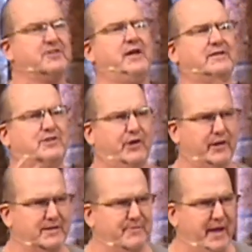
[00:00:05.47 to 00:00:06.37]
this next
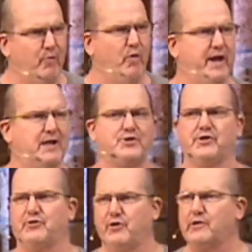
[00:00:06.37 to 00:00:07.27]
series and what I
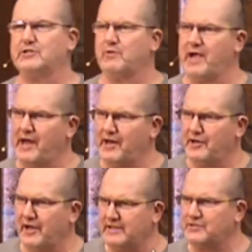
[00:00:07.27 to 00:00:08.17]
should do as we head
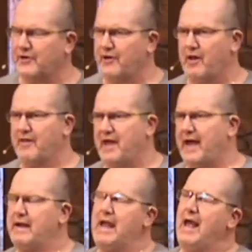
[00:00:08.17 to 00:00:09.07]
into Easter and all of
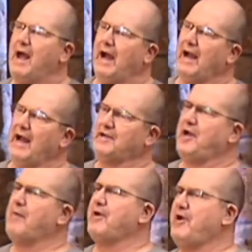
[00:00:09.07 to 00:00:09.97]
that, I, I
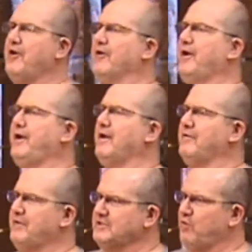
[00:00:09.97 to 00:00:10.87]
kept hearing
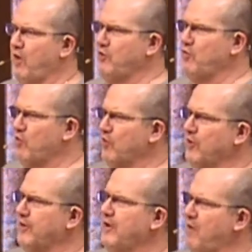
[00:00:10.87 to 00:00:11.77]
this one
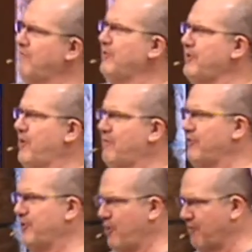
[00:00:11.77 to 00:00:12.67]
word over and
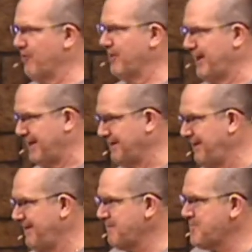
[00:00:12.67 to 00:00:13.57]
over and over again,
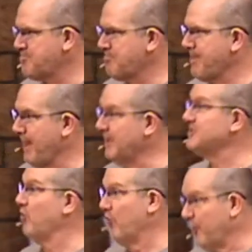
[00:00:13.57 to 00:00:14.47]
and
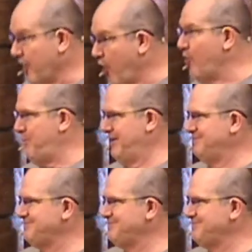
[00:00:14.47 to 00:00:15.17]
it's the word hope.